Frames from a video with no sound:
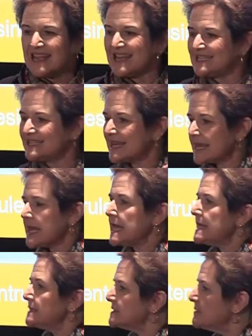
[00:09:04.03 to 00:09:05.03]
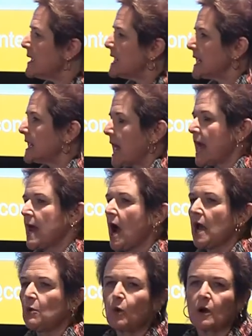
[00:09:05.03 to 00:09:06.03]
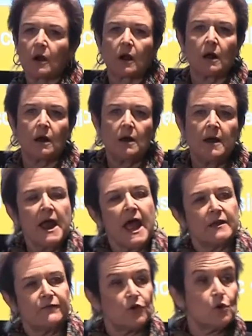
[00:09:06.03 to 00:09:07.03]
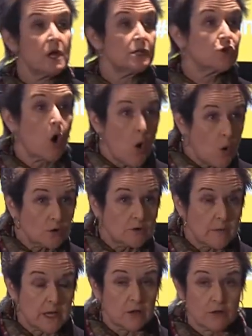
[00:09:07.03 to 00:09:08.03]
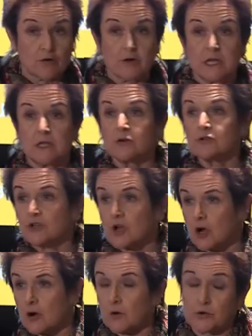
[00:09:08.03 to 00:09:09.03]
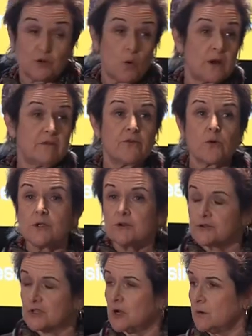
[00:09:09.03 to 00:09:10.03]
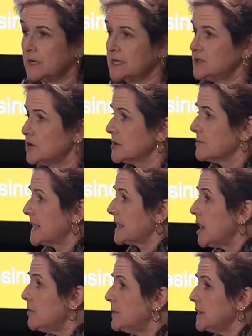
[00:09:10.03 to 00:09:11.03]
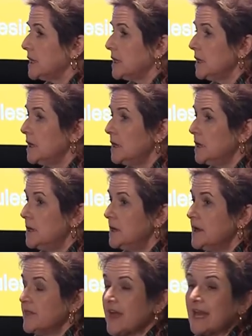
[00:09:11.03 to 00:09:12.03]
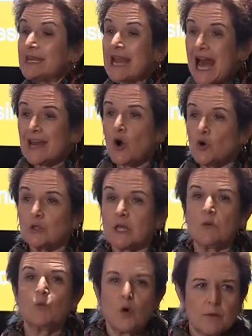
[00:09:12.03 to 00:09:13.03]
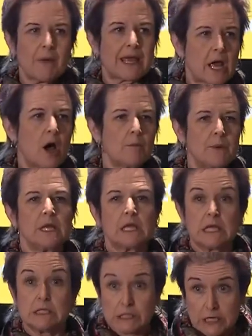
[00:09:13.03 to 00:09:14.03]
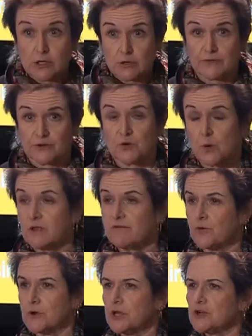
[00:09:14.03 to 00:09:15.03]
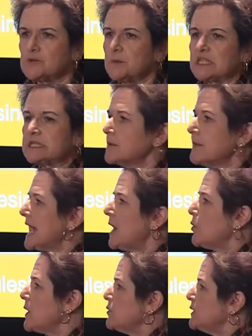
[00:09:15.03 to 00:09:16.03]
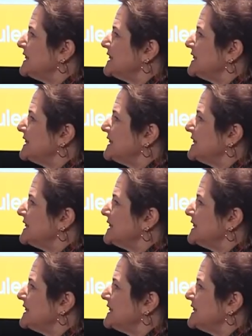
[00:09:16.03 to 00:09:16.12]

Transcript: is the key to making AI work. And if you had told me 30 years ago or 24 years ago when I started my company that not only would my company continue for 24 years, but somehow we